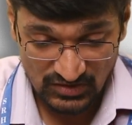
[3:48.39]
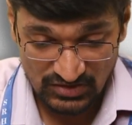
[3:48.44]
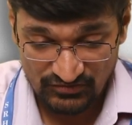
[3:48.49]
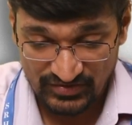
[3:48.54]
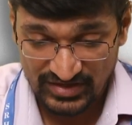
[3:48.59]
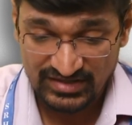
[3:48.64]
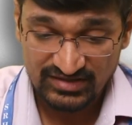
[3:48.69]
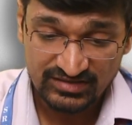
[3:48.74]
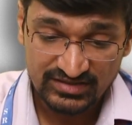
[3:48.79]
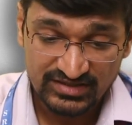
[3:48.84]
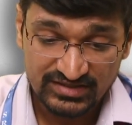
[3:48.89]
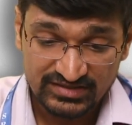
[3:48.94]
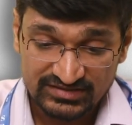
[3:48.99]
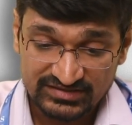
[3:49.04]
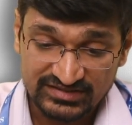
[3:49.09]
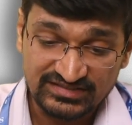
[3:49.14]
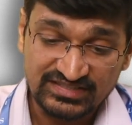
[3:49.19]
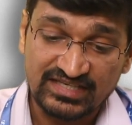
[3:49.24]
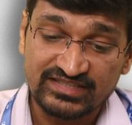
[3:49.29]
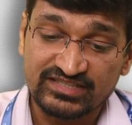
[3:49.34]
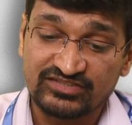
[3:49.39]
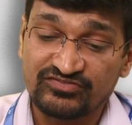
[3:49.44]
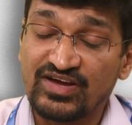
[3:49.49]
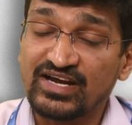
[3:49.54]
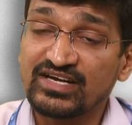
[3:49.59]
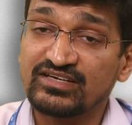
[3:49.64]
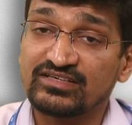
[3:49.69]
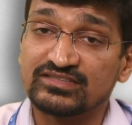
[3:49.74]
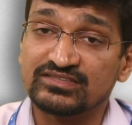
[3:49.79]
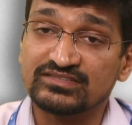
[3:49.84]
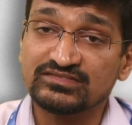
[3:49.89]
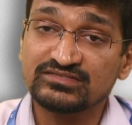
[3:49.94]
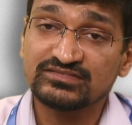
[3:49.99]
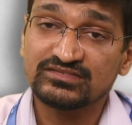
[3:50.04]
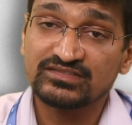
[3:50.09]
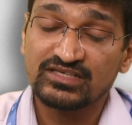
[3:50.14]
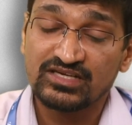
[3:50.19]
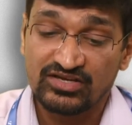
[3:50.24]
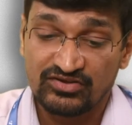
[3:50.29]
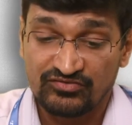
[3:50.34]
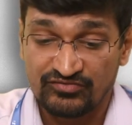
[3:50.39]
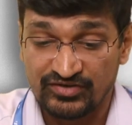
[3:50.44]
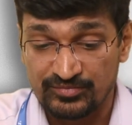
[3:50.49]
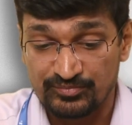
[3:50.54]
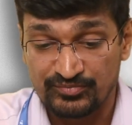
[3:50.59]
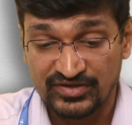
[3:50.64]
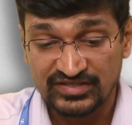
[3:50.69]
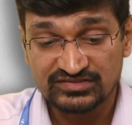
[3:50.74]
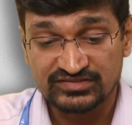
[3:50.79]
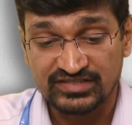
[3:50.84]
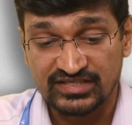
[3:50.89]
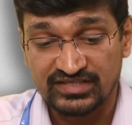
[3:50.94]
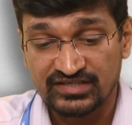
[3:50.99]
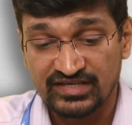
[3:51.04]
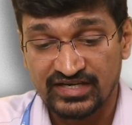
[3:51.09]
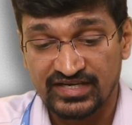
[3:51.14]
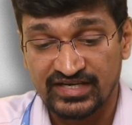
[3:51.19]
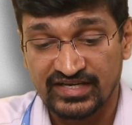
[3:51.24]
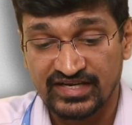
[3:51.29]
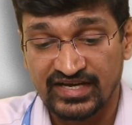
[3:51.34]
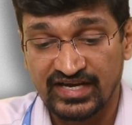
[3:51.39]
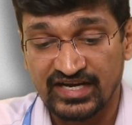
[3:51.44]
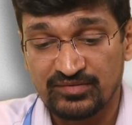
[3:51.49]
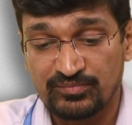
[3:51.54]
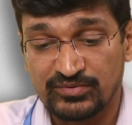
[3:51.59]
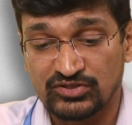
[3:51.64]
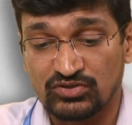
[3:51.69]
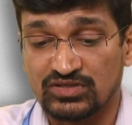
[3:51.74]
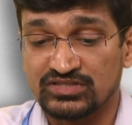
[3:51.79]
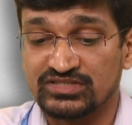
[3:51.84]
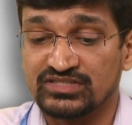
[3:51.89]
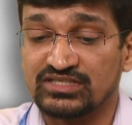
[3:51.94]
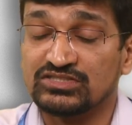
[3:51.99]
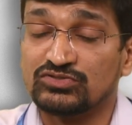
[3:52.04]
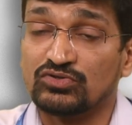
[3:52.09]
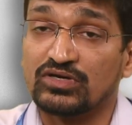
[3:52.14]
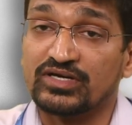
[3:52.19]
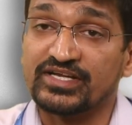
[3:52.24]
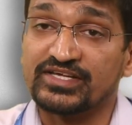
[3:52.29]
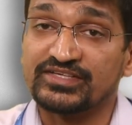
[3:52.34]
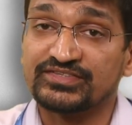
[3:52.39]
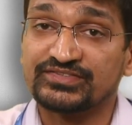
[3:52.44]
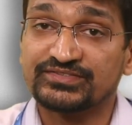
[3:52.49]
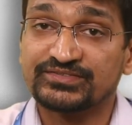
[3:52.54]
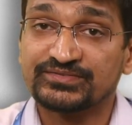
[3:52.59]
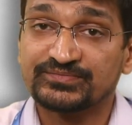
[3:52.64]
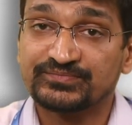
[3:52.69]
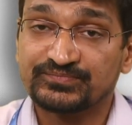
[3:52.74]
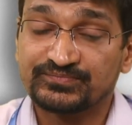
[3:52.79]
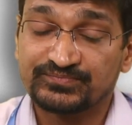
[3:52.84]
Well, these are the factors when present indicate pathological jaundice.